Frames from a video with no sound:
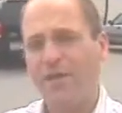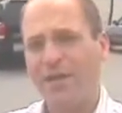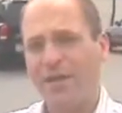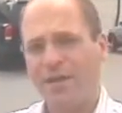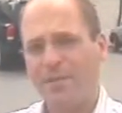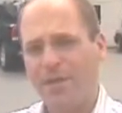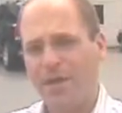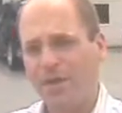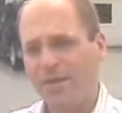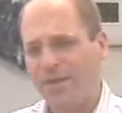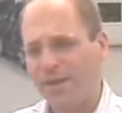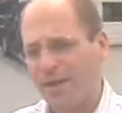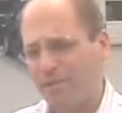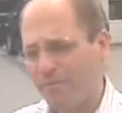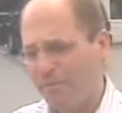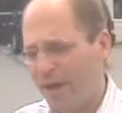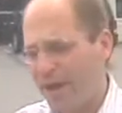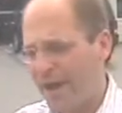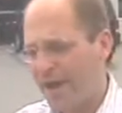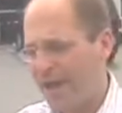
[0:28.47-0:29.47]
They come here and they can
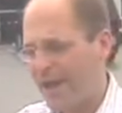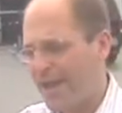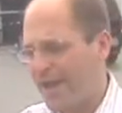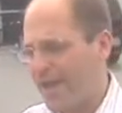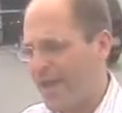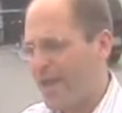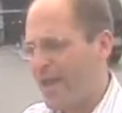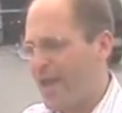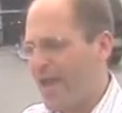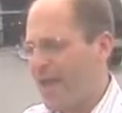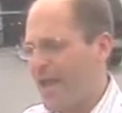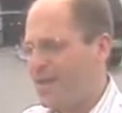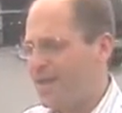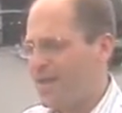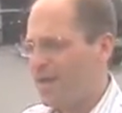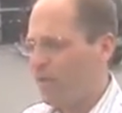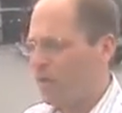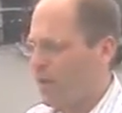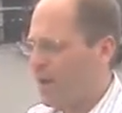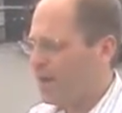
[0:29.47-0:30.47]
buy.
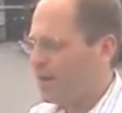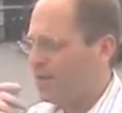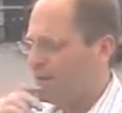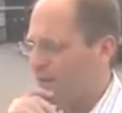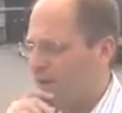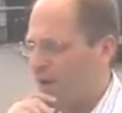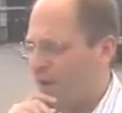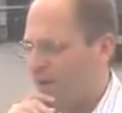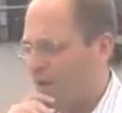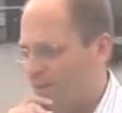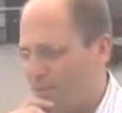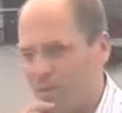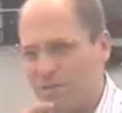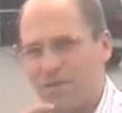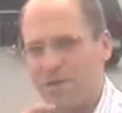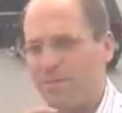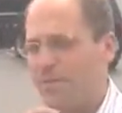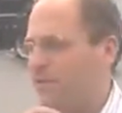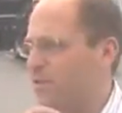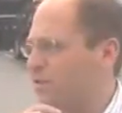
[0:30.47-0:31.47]
And uh, why don't you talk
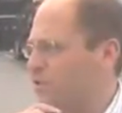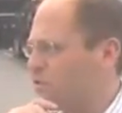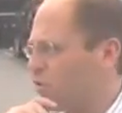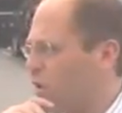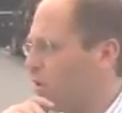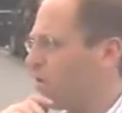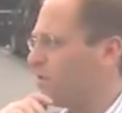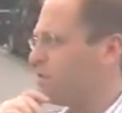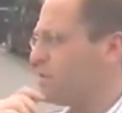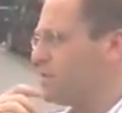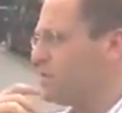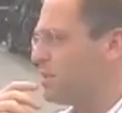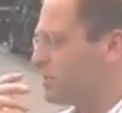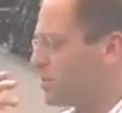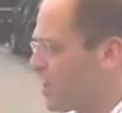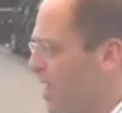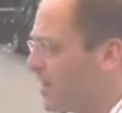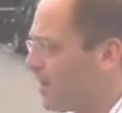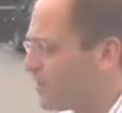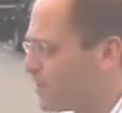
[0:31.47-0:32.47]
about some of the struggles,
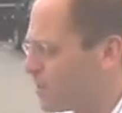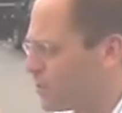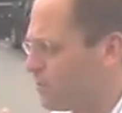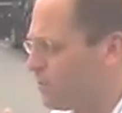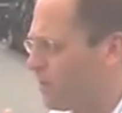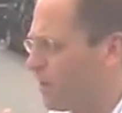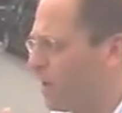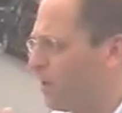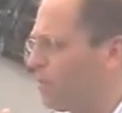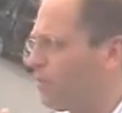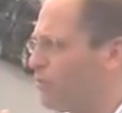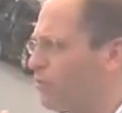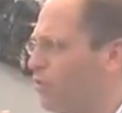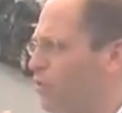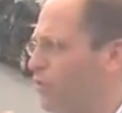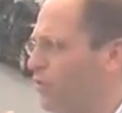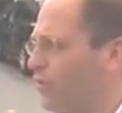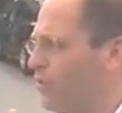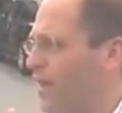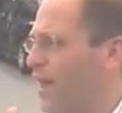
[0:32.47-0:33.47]
the challenges you've gone
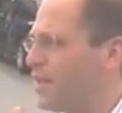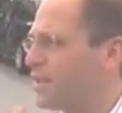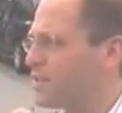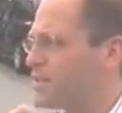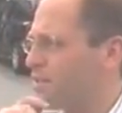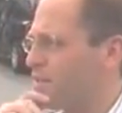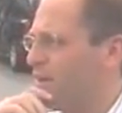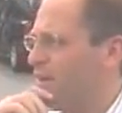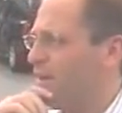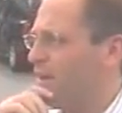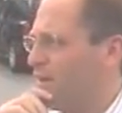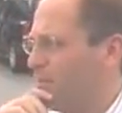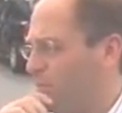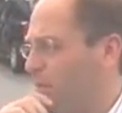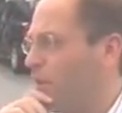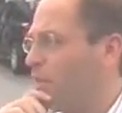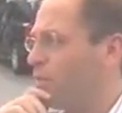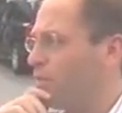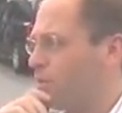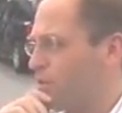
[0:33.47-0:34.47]
through over the last
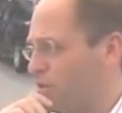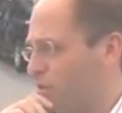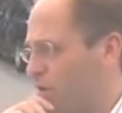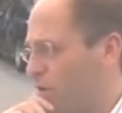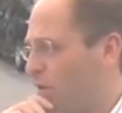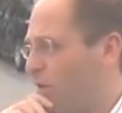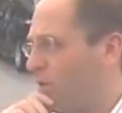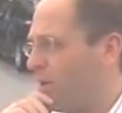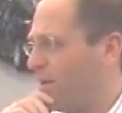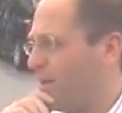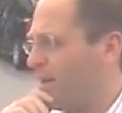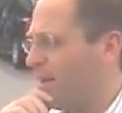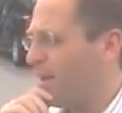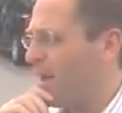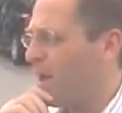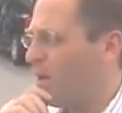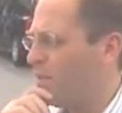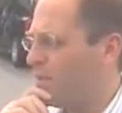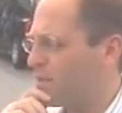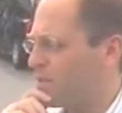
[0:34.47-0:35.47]
month or so, and, and
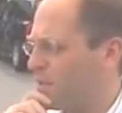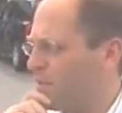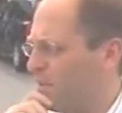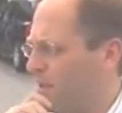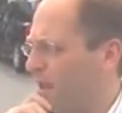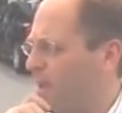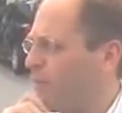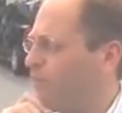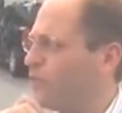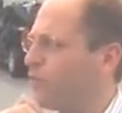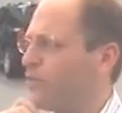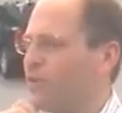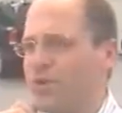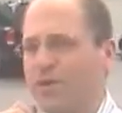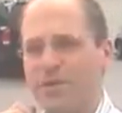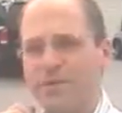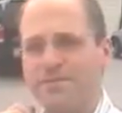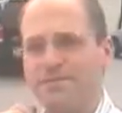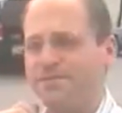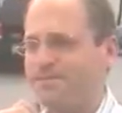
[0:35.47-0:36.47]
how this can be helpful to you?